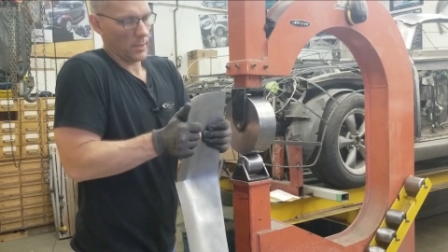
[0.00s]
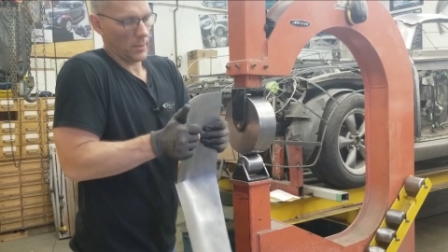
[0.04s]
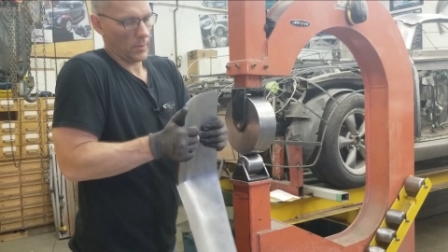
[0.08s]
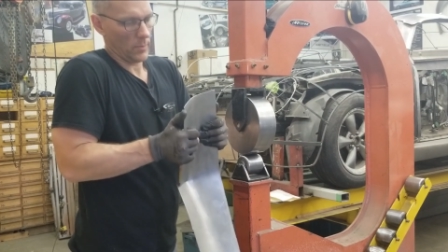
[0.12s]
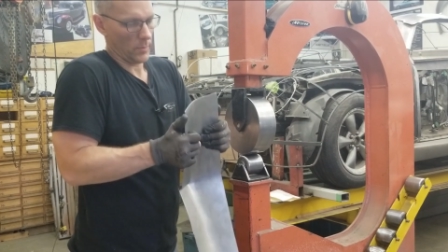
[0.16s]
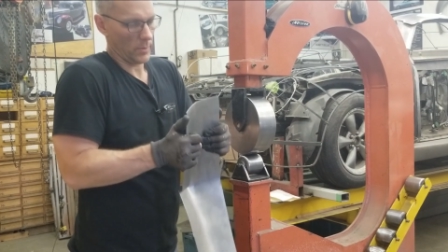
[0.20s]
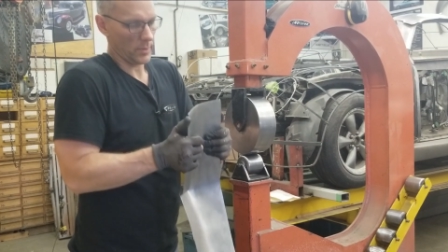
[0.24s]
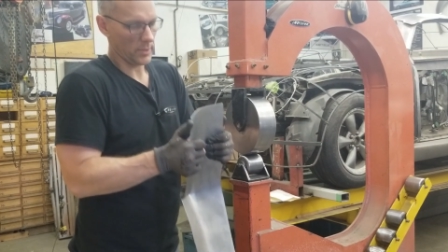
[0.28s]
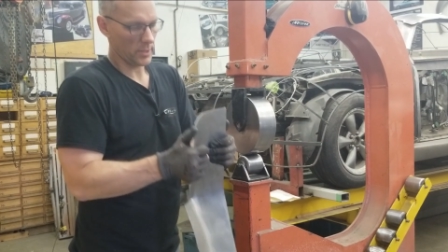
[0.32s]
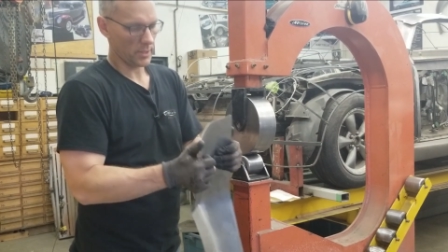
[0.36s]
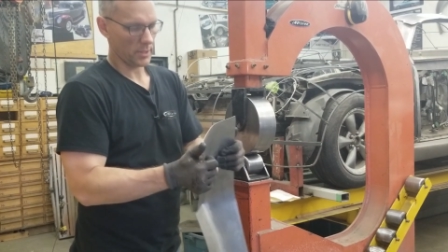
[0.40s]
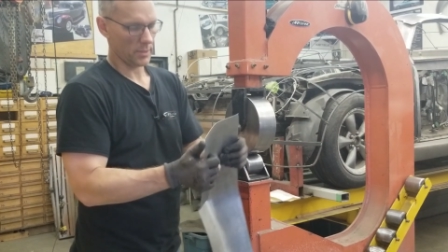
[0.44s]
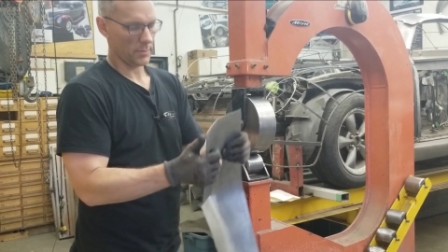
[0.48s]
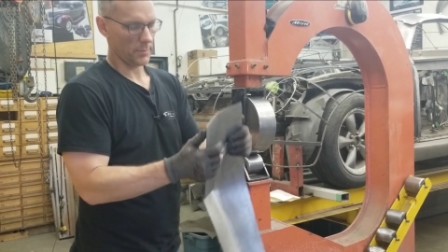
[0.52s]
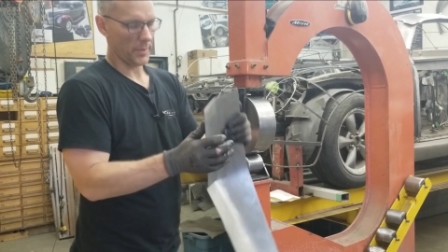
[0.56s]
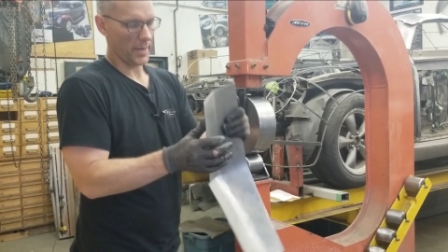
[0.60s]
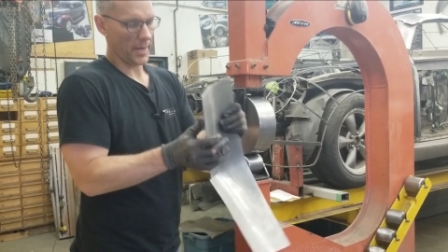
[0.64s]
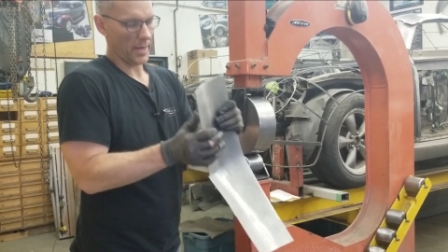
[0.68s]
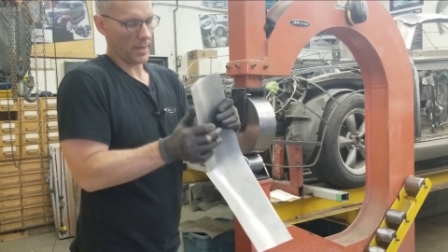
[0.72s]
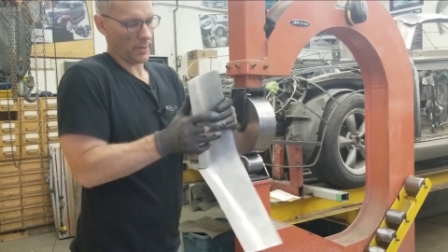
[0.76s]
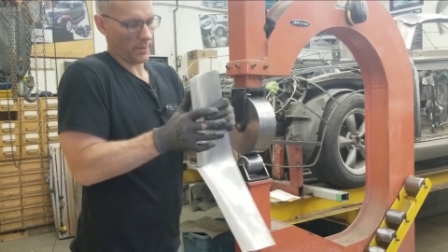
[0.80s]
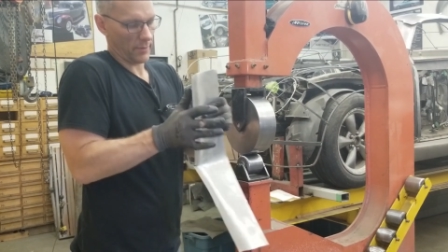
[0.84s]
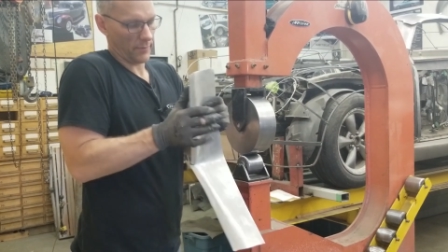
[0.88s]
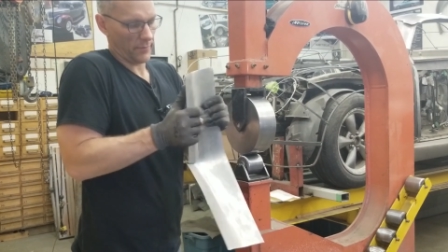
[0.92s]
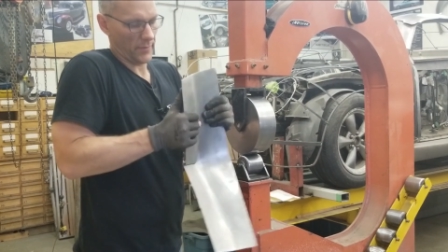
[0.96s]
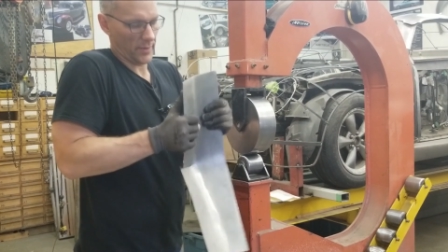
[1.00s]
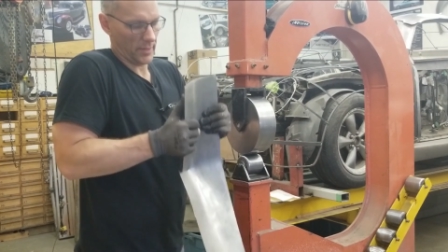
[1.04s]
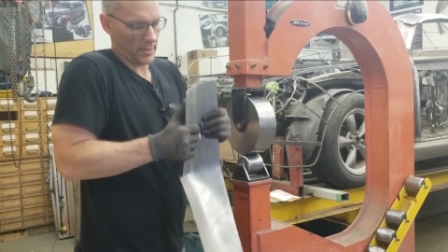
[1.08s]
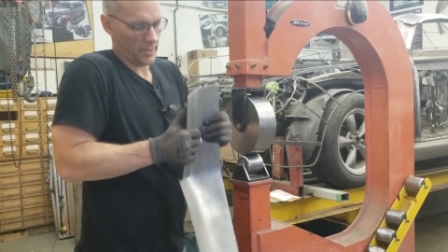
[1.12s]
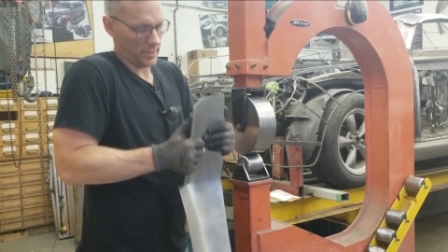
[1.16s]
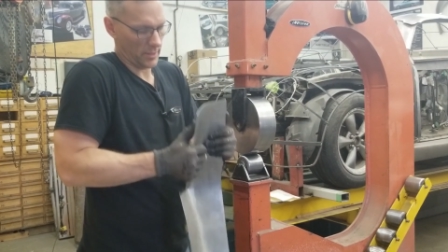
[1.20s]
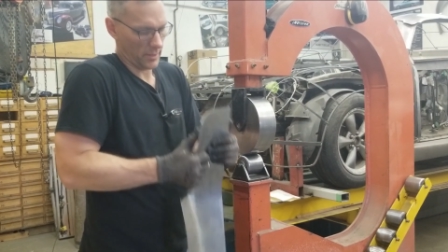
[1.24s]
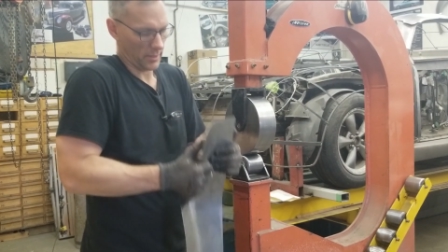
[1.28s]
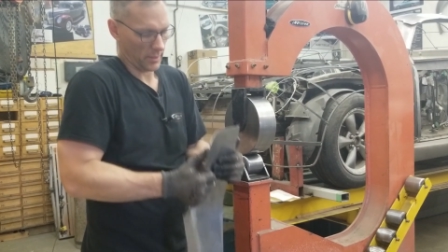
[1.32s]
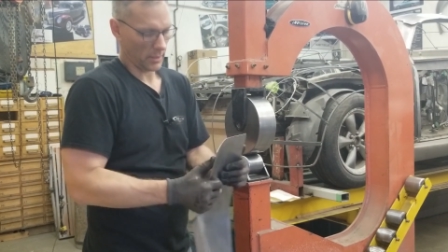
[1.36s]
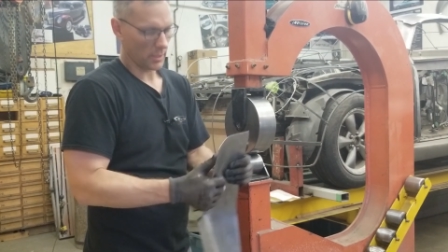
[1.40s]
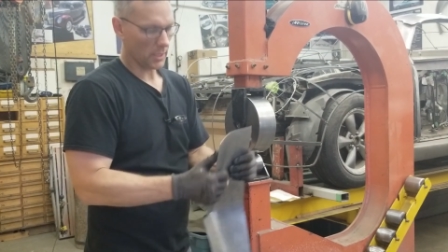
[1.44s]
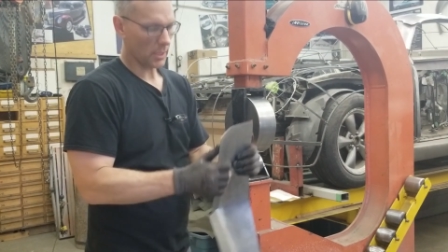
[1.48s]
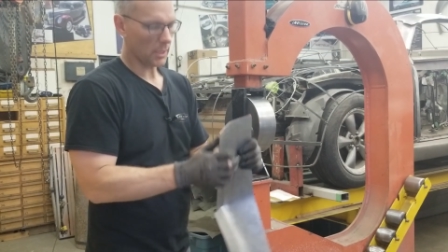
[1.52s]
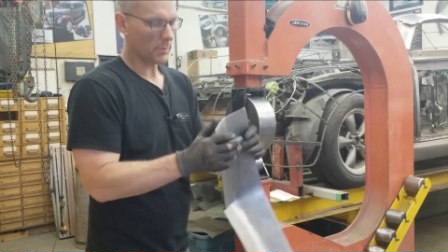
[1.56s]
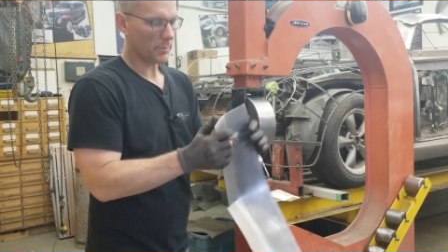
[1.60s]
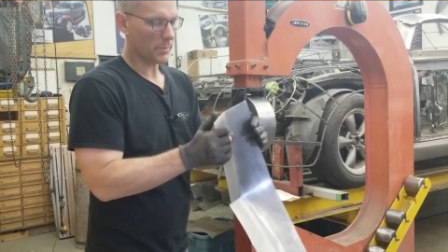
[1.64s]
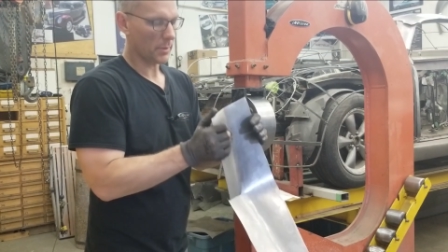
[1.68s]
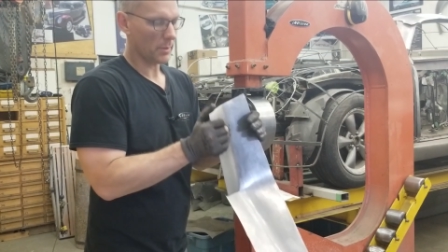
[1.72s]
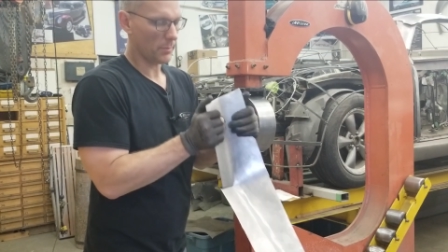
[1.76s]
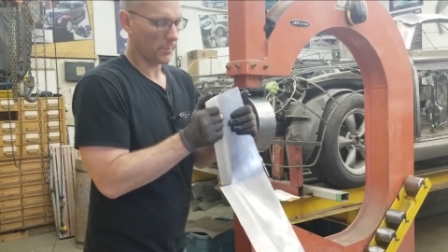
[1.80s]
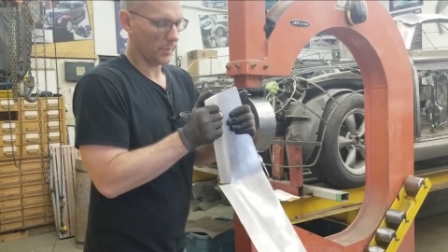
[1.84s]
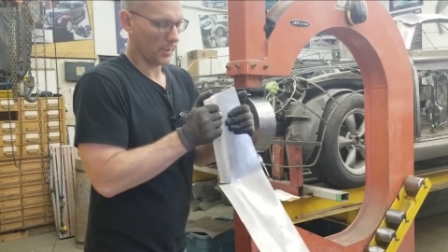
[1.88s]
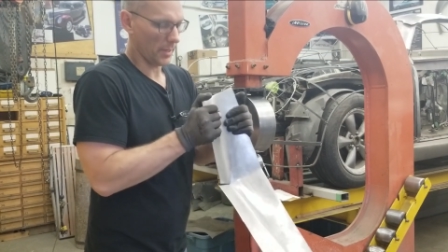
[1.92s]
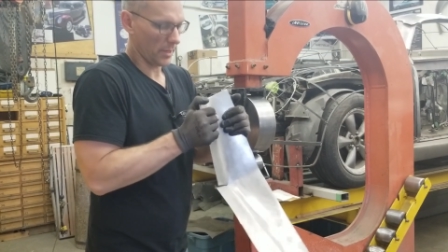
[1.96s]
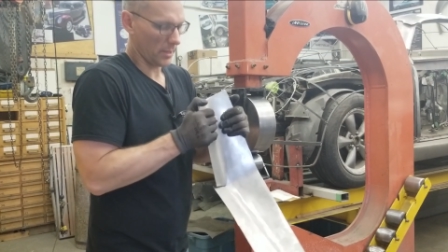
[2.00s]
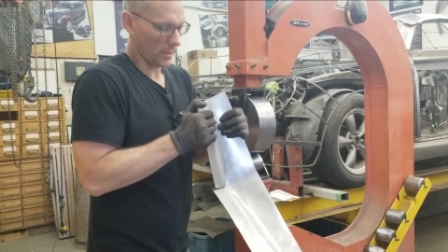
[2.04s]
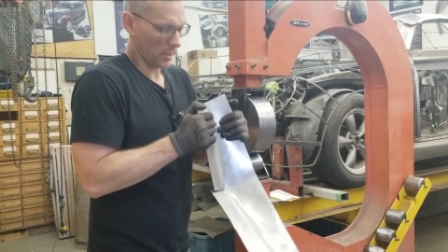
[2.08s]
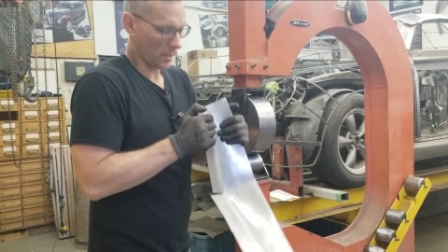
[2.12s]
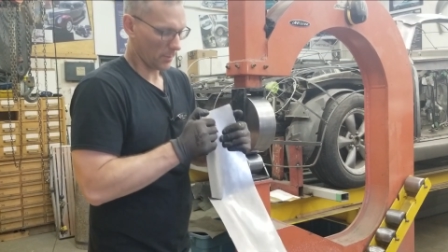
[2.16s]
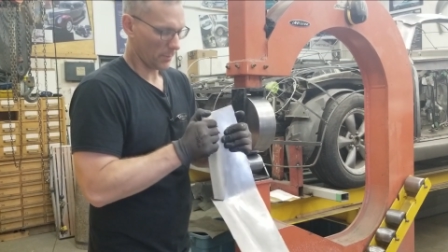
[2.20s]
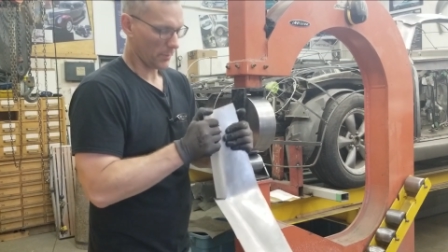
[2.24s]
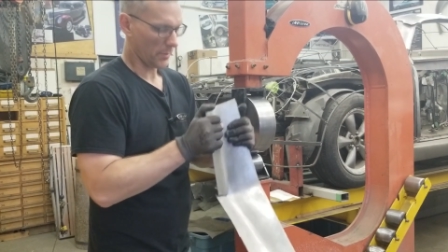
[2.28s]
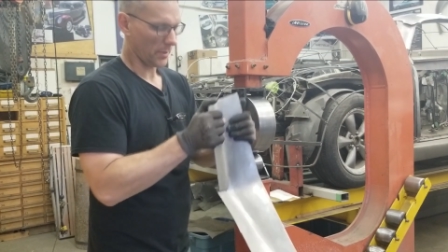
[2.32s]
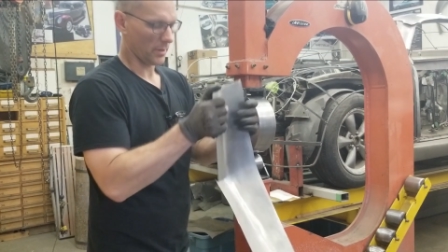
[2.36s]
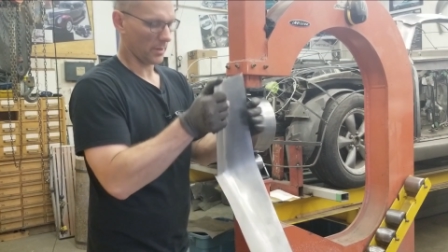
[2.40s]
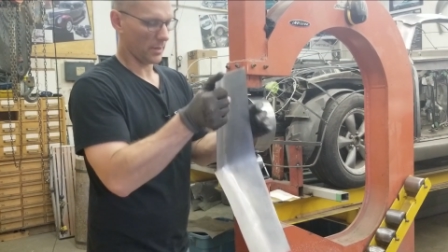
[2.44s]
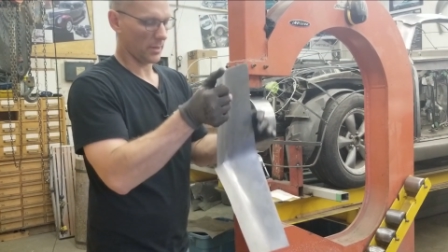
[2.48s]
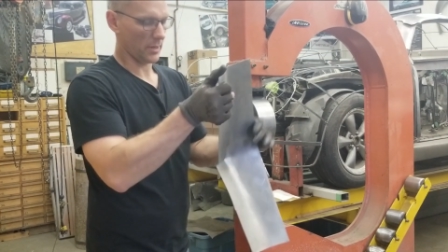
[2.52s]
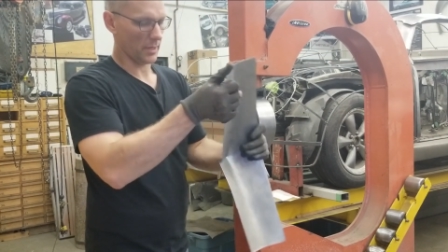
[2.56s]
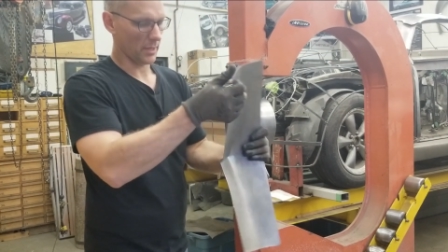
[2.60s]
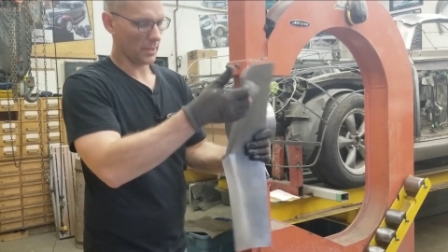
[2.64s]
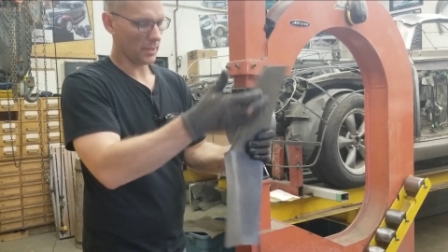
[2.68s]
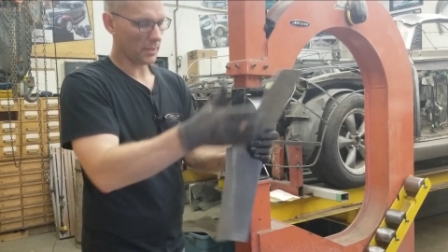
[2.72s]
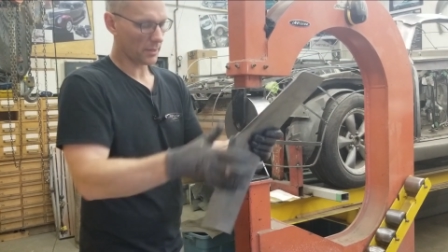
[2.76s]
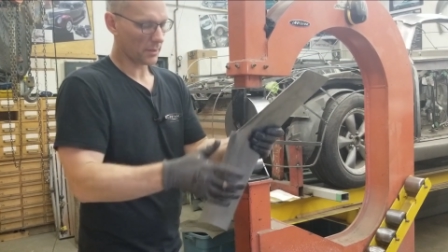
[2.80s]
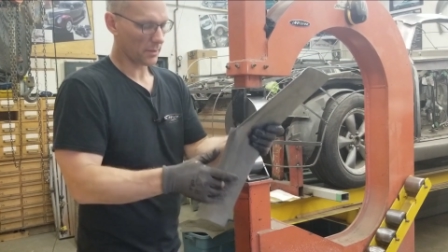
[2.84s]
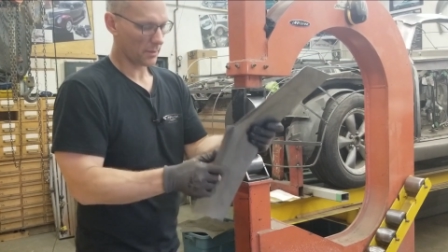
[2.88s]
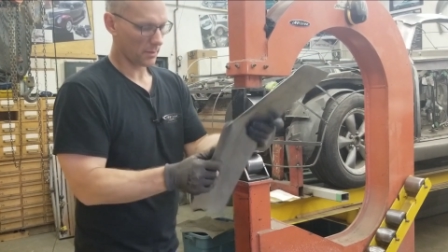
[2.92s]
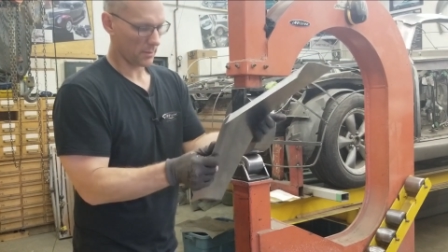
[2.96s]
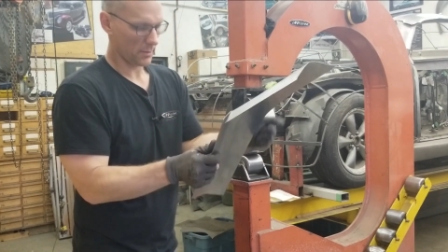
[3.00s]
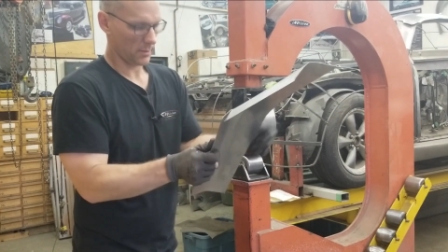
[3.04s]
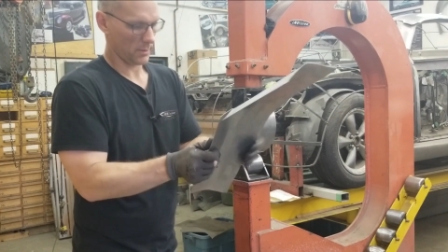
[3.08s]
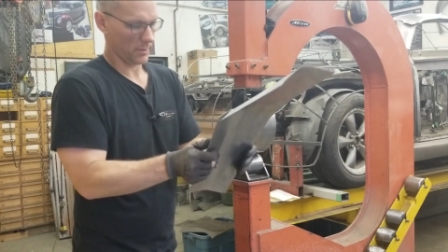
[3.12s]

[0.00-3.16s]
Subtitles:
once this panel fits a little bit better up underneath.